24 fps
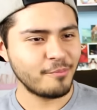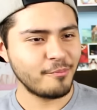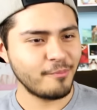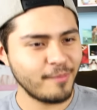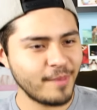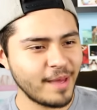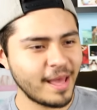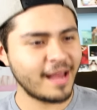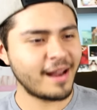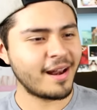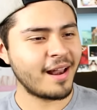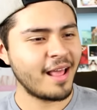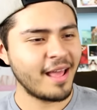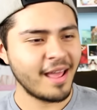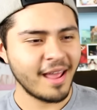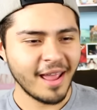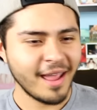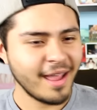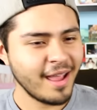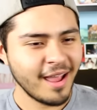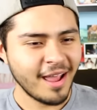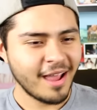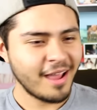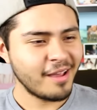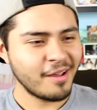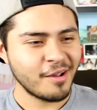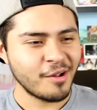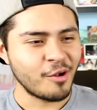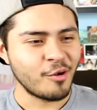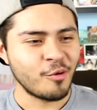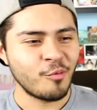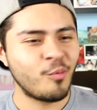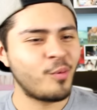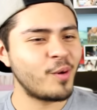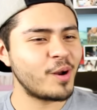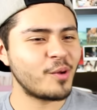Man,
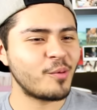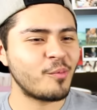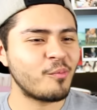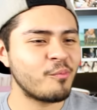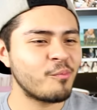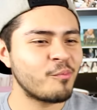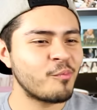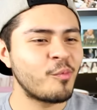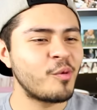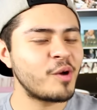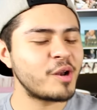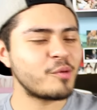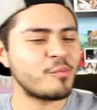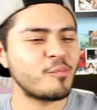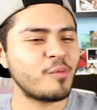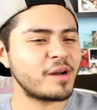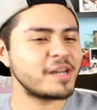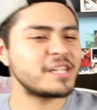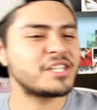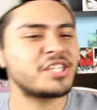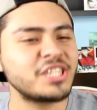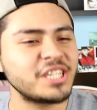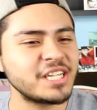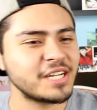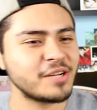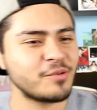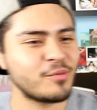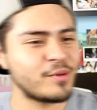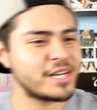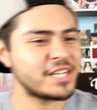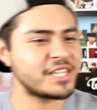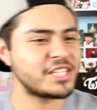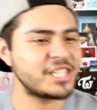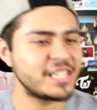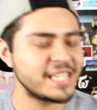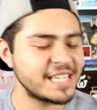what has
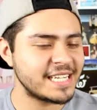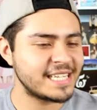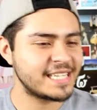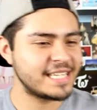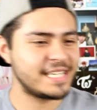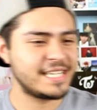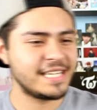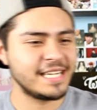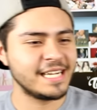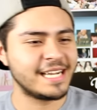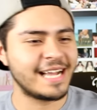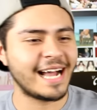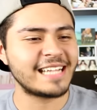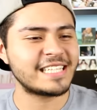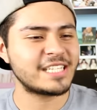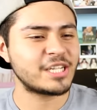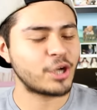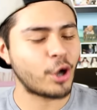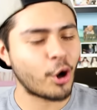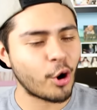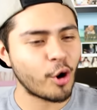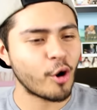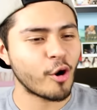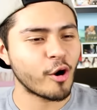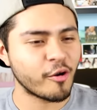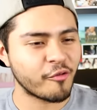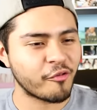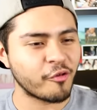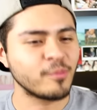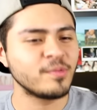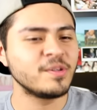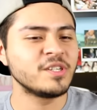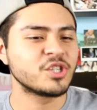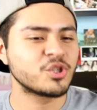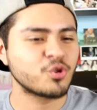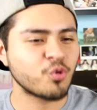she got to earn
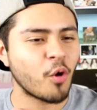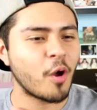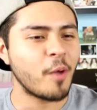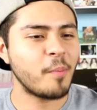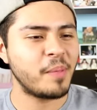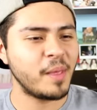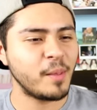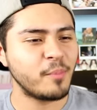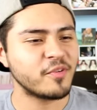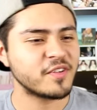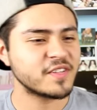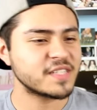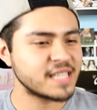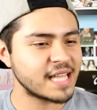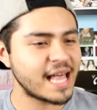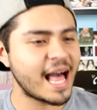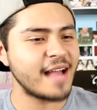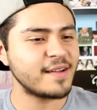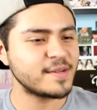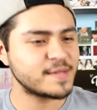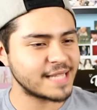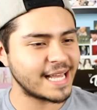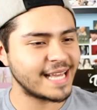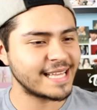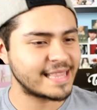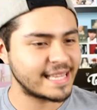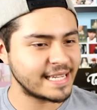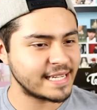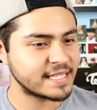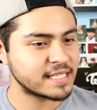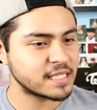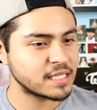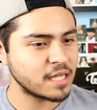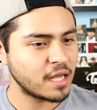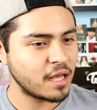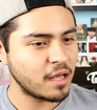from destroying people's lives like
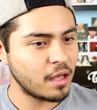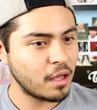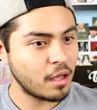this?